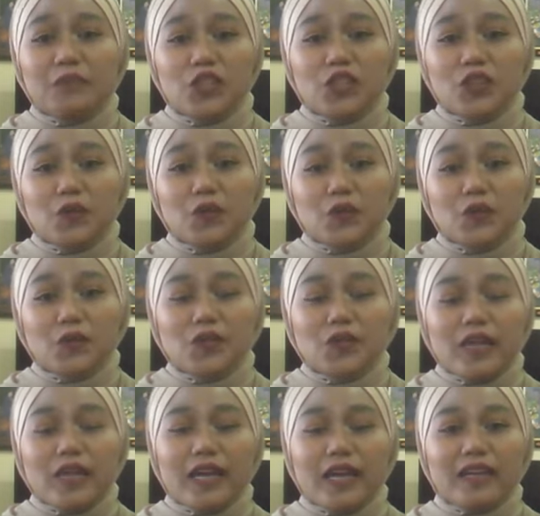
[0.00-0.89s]
be
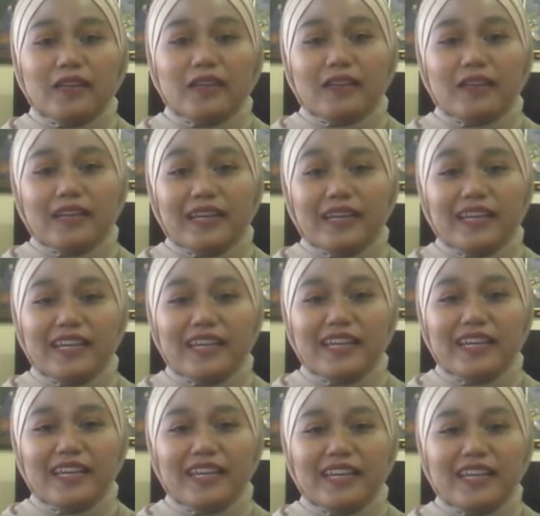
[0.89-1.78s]
used, and
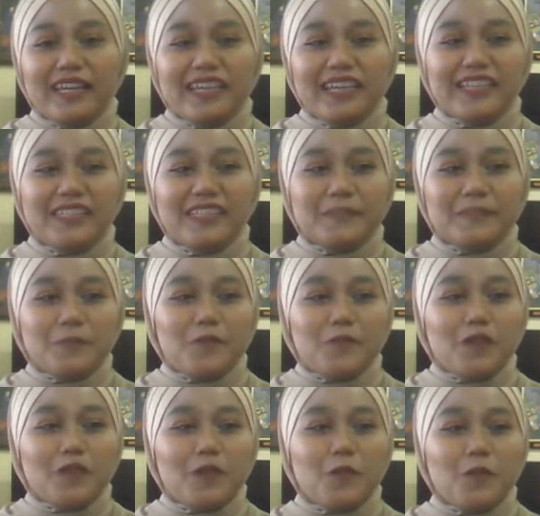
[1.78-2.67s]
it is
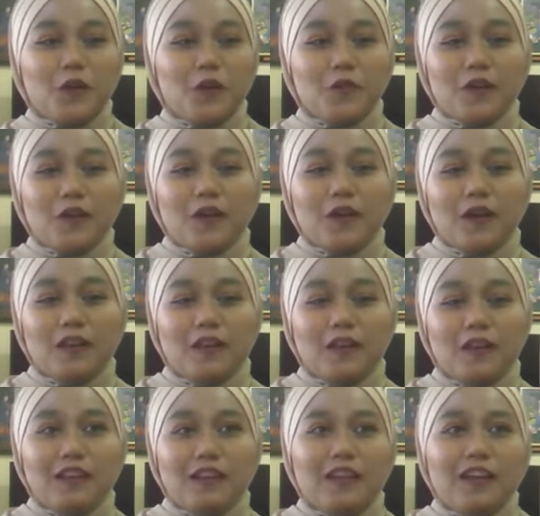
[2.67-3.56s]
what we
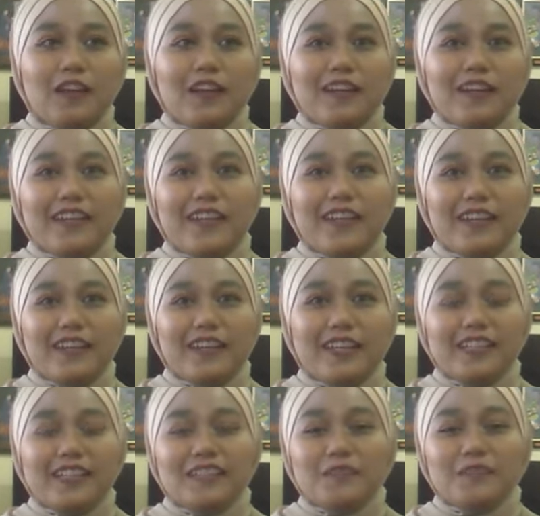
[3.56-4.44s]
call, it
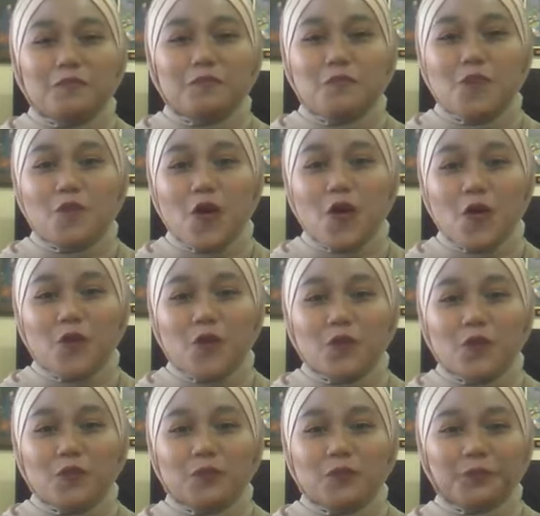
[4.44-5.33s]
is
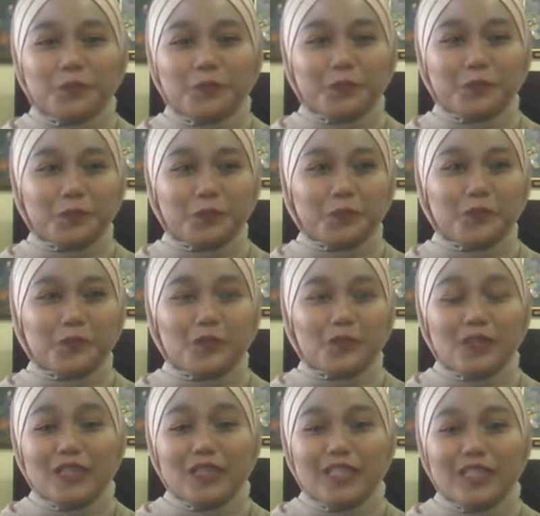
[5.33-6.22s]
more
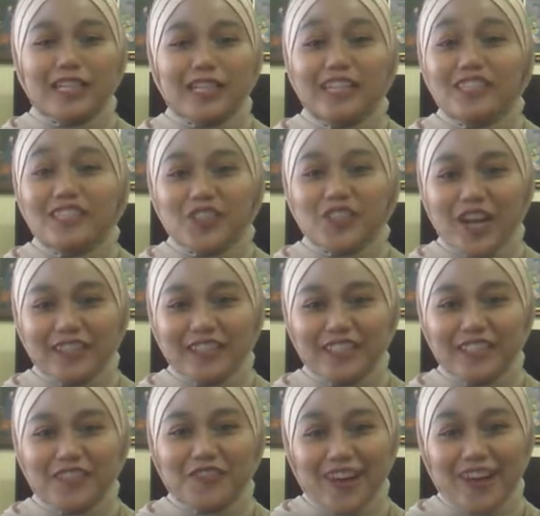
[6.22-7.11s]

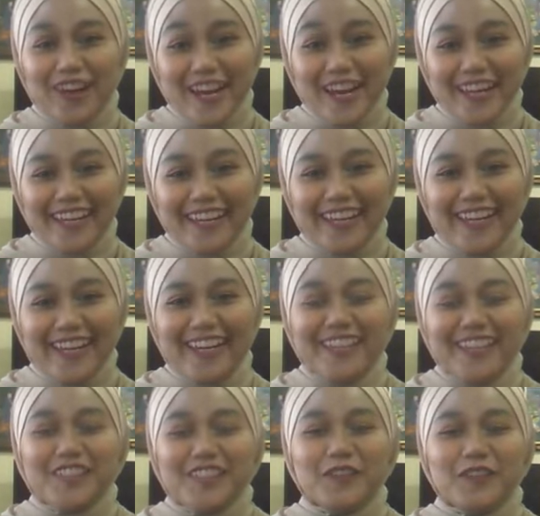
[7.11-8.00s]
attractive, right?
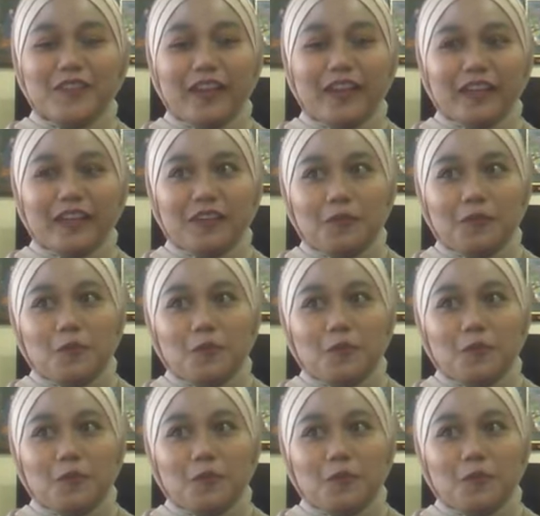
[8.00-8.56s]
So like the